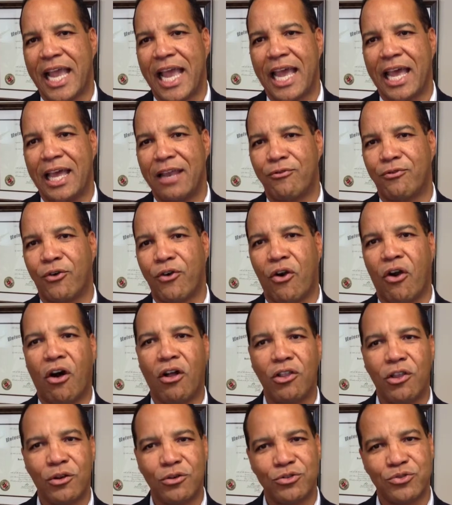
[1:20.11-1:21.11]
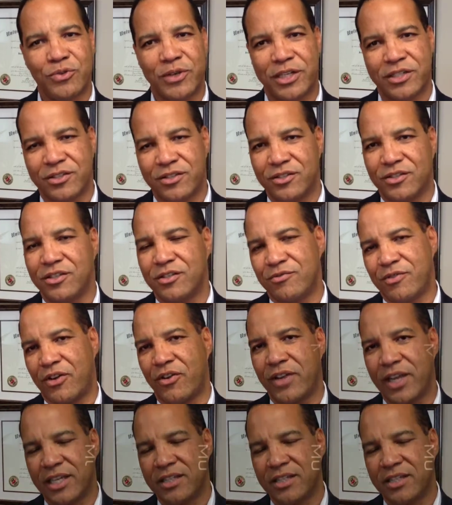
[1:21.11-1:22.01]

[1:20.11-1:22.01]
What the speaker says: And for all those reasons, it's very